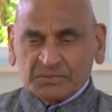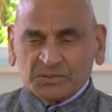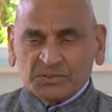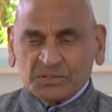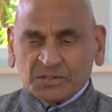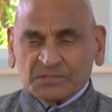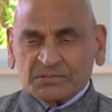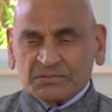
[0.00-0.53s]

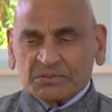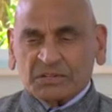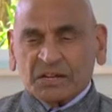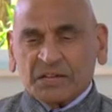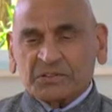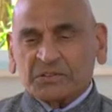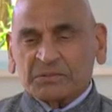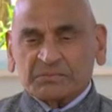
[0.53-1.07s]
just
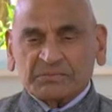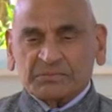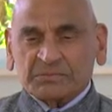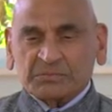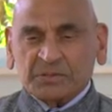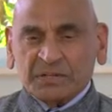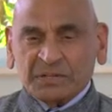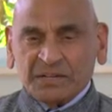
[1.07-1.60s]
rather
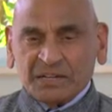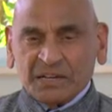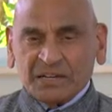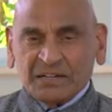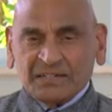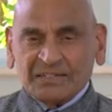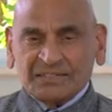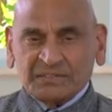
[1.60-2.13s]
very
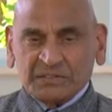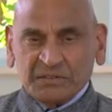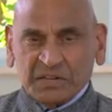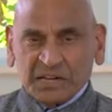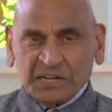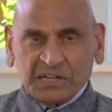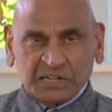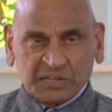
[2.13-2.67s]

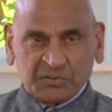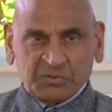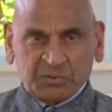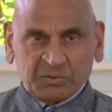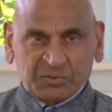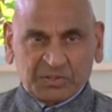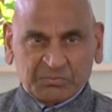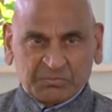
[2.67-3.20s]
negative
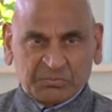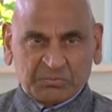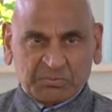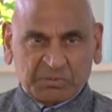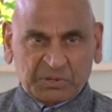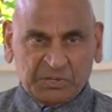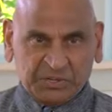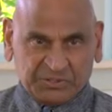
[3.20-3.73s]
to the
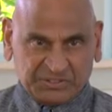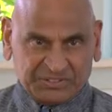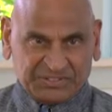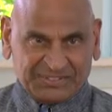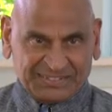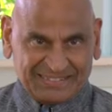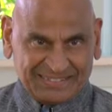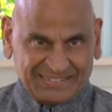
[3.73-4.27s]

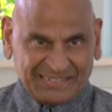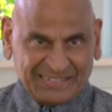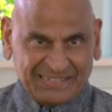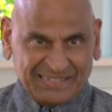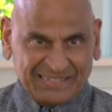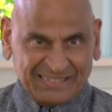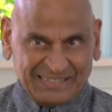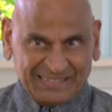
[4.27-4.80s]
priests
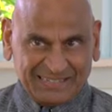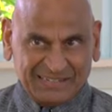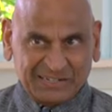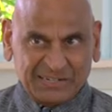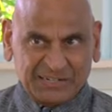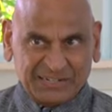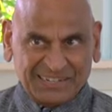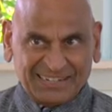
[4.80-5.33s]
in
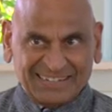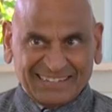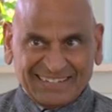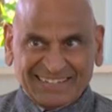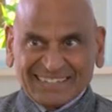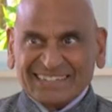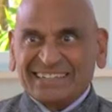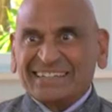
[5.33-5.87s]
India.
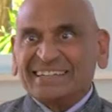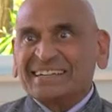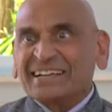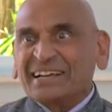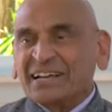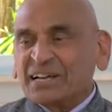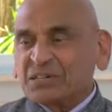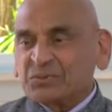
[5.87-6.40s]

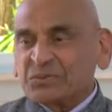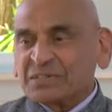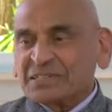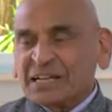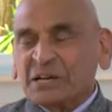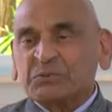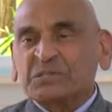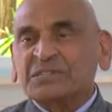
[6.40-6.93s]
As far as
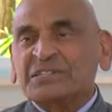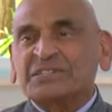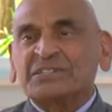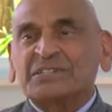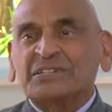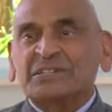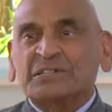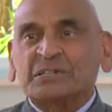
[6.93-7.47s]
I was
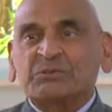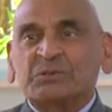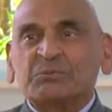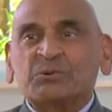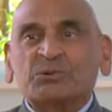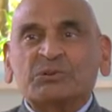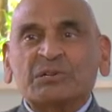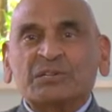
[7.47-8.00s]
concerned, they were
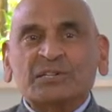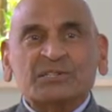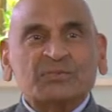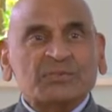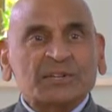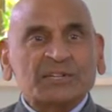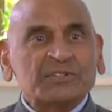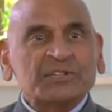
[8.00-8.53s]
mostly just
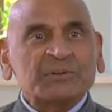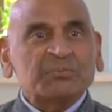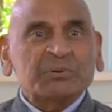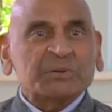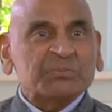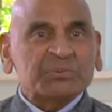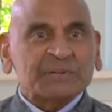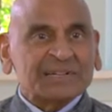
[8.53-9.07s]
fleecing
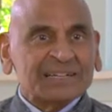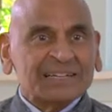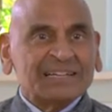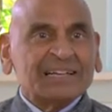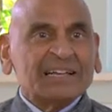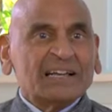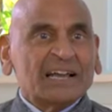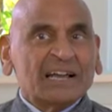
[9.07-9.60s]
people
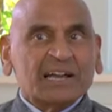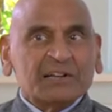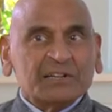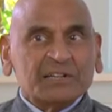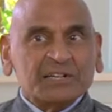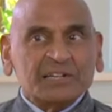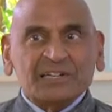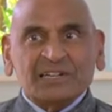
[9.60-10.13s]
and
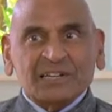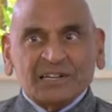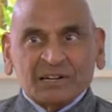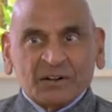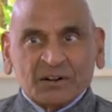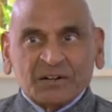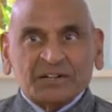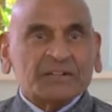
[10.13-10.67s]
eating a
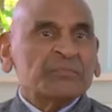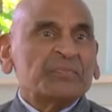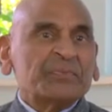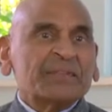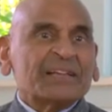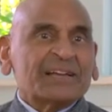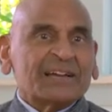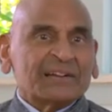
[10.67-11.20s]
lot
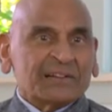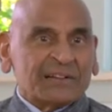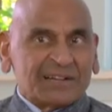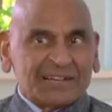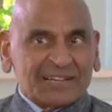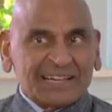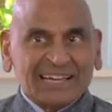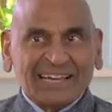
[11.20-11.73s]
and
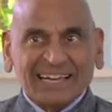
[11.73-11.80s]
getting,